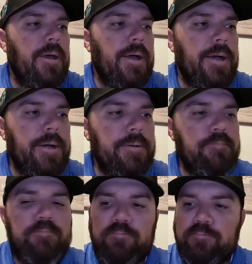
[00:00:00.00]

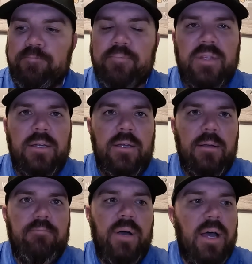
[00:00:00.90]
Um,
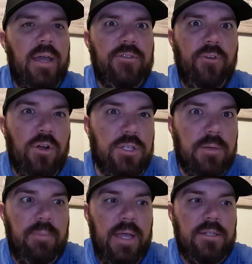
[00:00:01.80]
but as far as
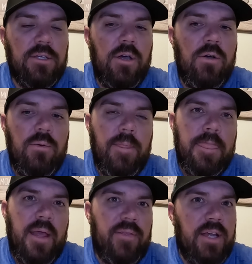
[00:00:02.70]
the baits go,
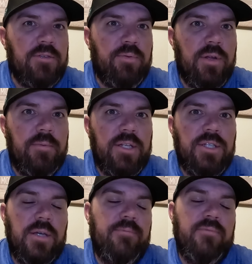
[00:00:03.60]
that's pretty much it.